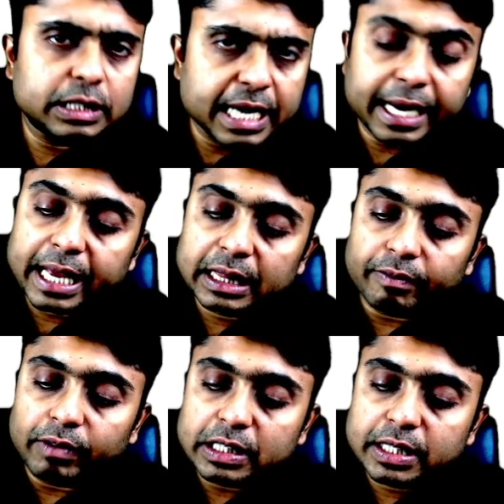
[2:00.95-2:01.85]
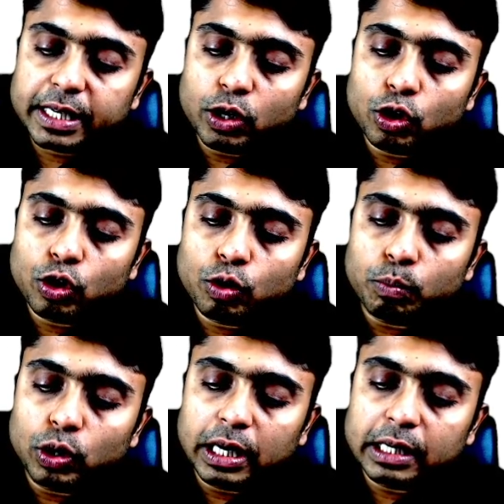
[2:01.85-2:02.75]
again the
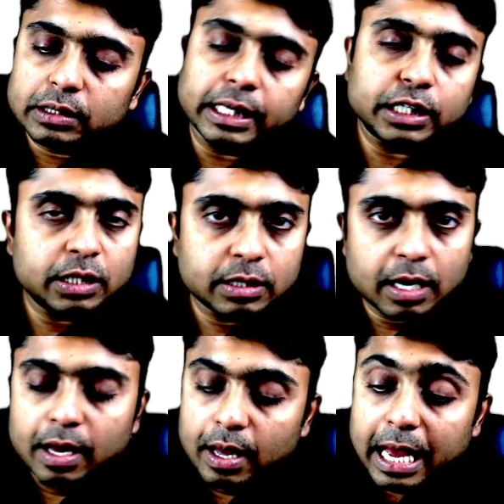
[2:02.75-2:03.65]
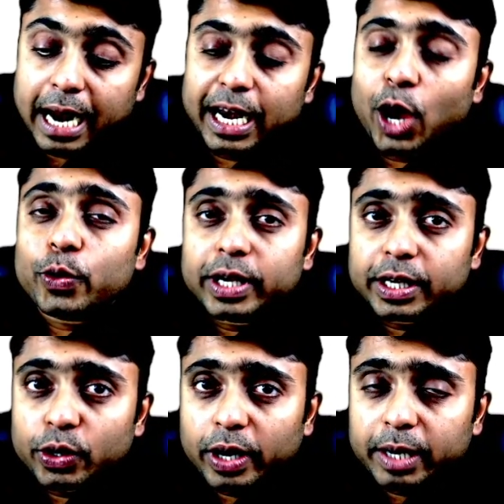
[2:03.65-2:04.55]
vesiculobullous lesions, and now you
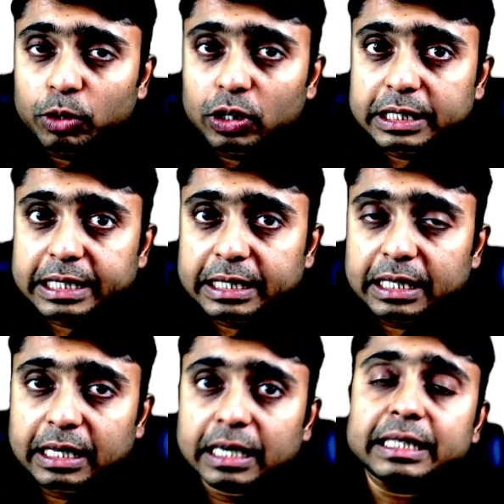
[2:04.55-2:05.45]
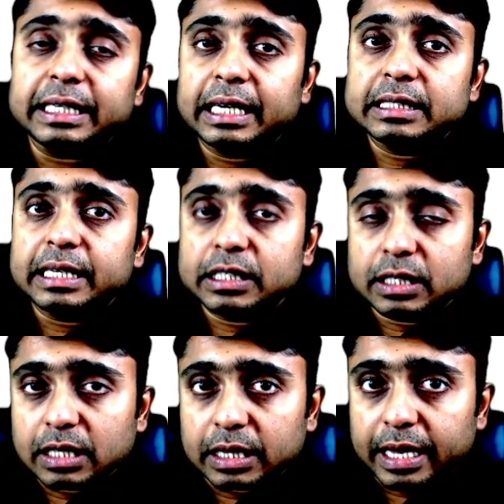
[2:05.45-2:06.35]
are able to see that these lesions,
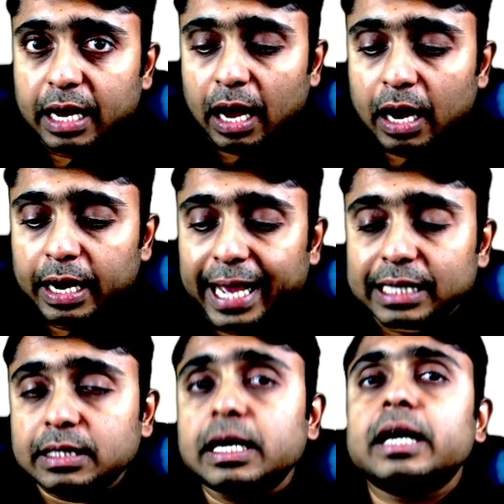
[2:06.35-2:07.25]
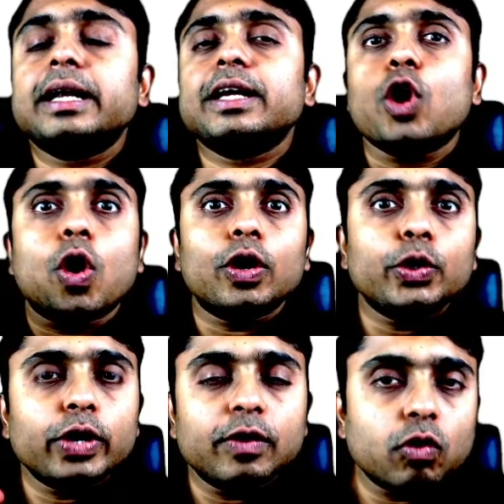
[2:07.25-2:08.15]
they are extending on to
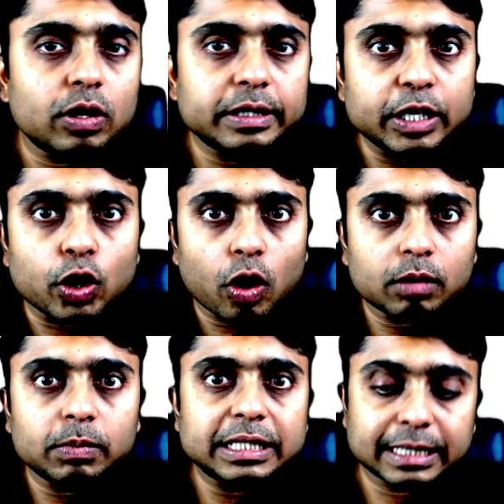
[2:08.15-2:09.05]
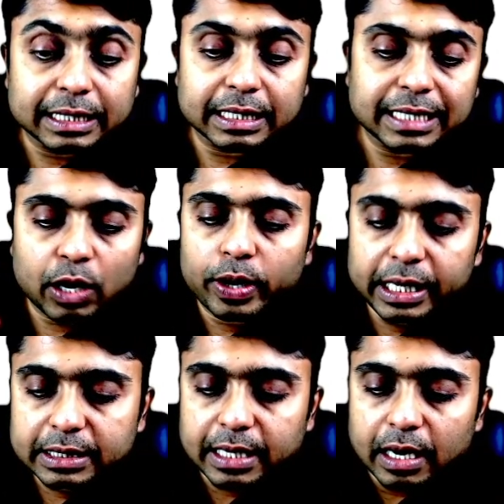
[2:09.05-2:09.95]
involve the normal skin, the surrounding
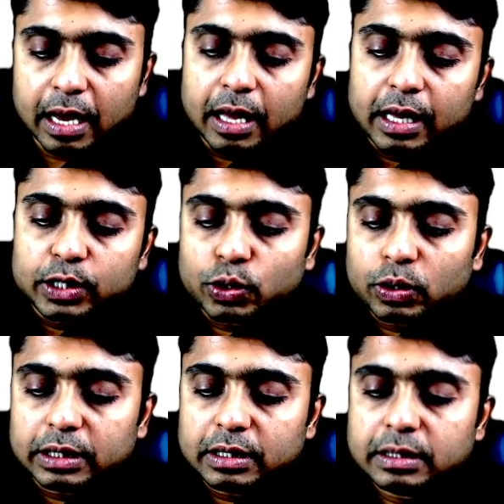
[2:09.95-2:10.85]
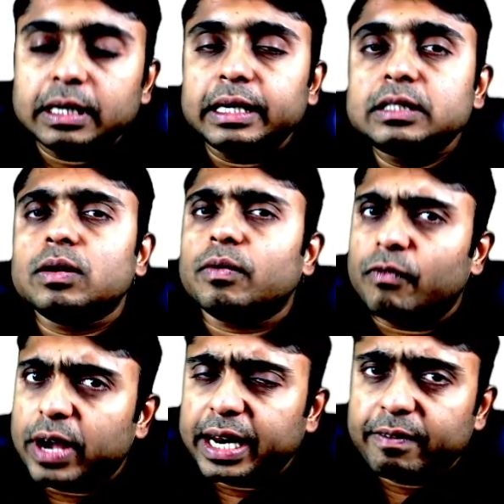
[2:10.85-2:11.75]
skin. So this is
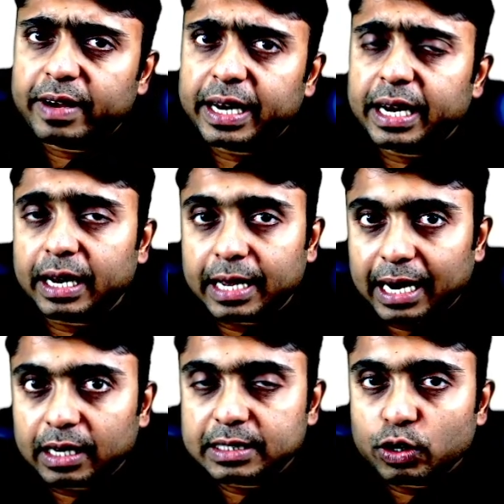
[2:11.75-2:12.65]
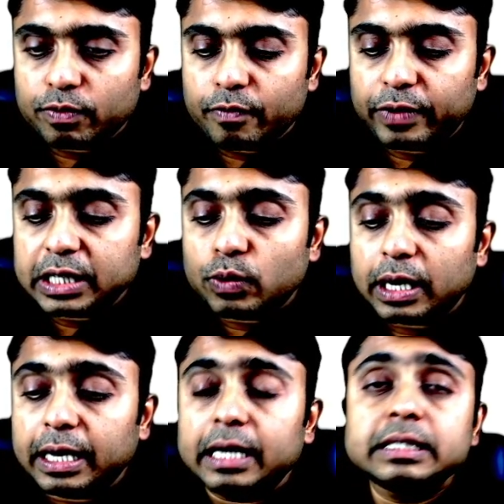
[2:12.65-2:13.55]
very characteristic of pemphigus
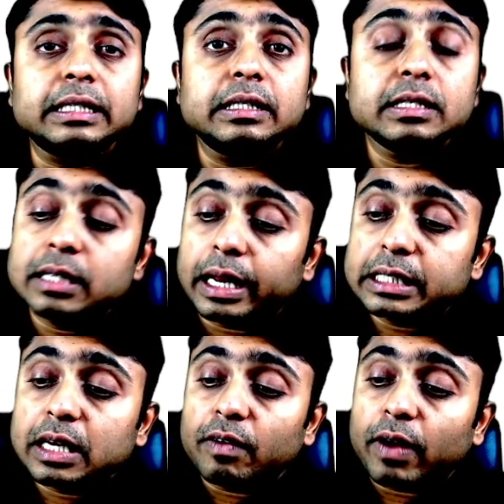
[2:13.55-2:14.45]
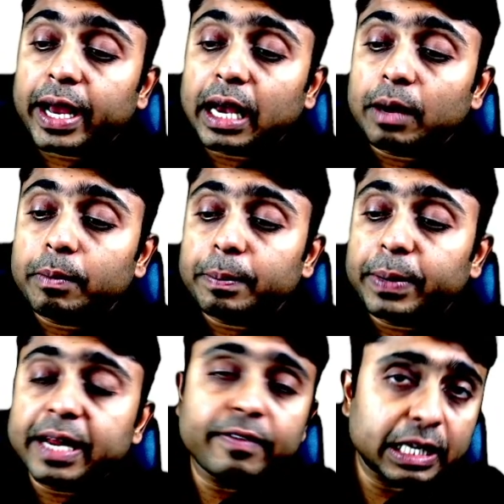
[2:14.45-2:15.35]
vulgaris, and this is the reason why
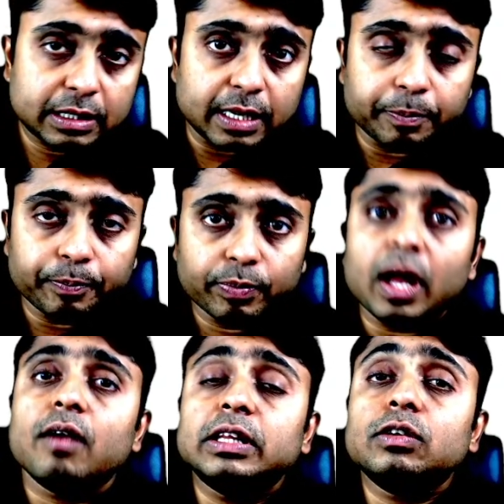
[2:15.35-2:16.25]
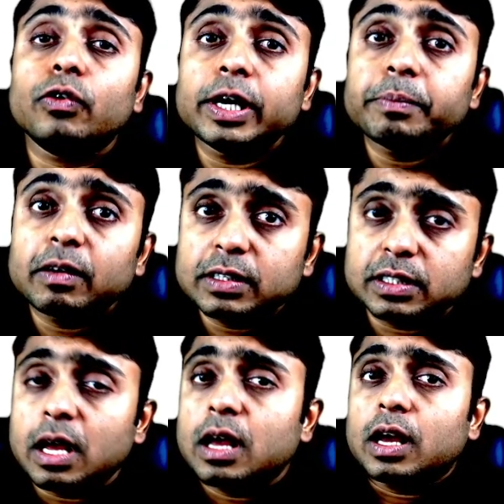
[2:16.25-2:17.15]
previously, when the treatment was
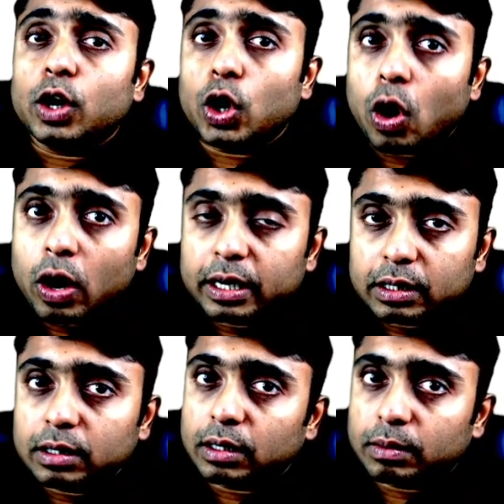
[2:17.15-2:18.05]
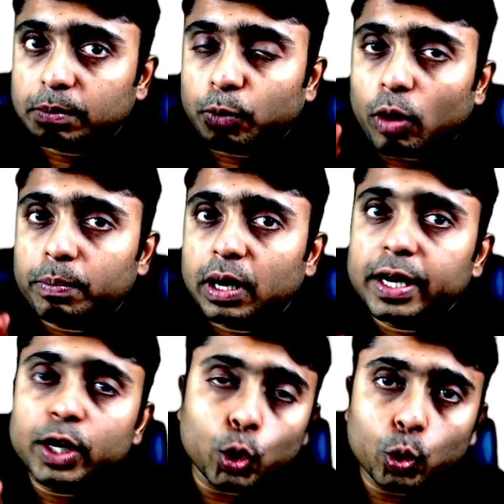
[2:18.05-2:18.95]
not properly
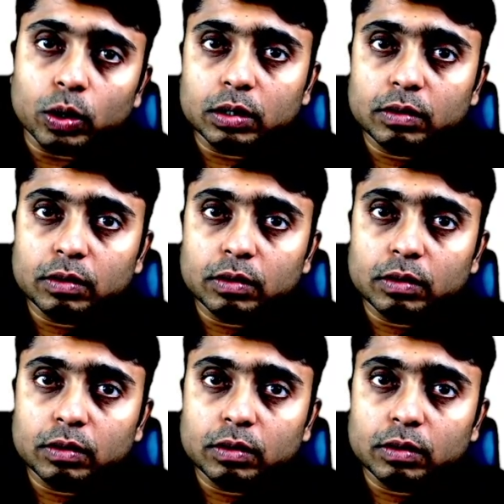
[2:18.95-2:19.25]
known,